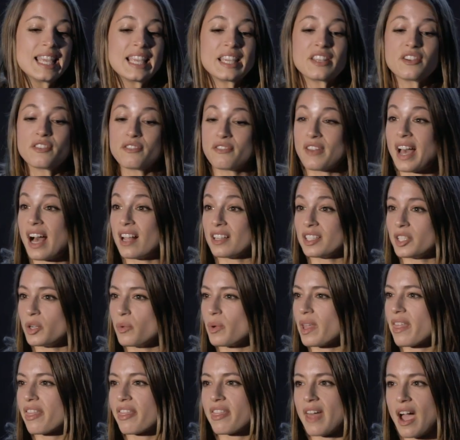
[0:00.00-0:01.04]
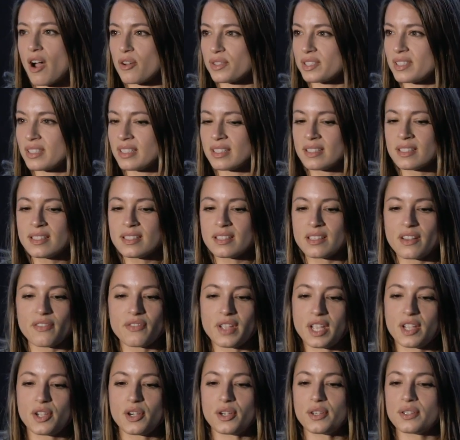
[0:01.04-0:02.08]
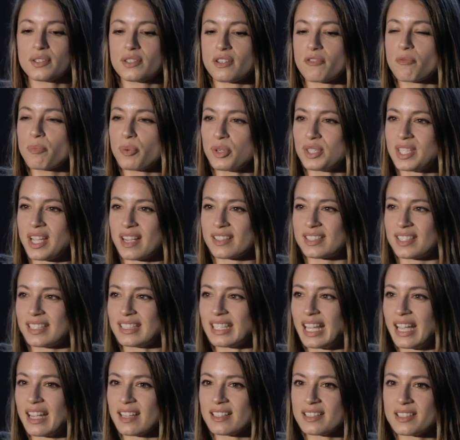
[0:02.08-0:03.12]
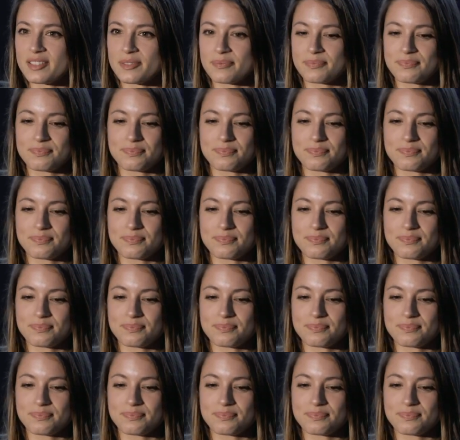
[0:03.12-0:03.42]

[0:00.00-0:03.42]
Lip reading: in a valley with thousands of acres of protected land.